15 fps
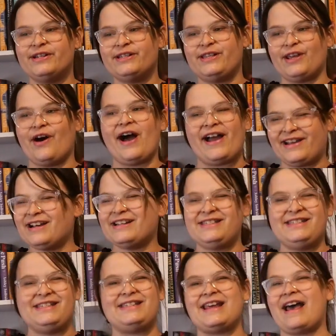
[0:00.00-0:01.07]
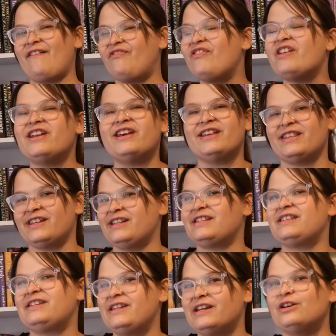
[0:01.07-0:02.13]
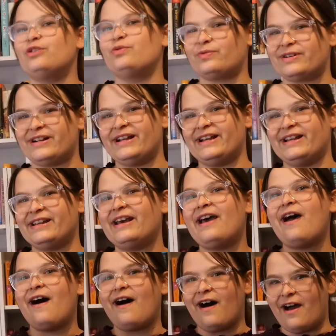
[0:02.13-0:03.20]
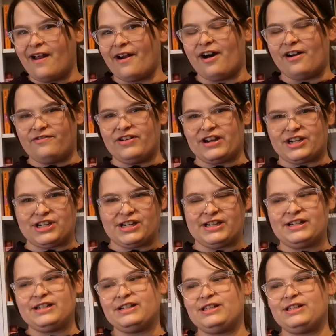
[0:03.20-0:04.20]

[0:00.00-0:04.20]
so I could definitely still read a nonfiction.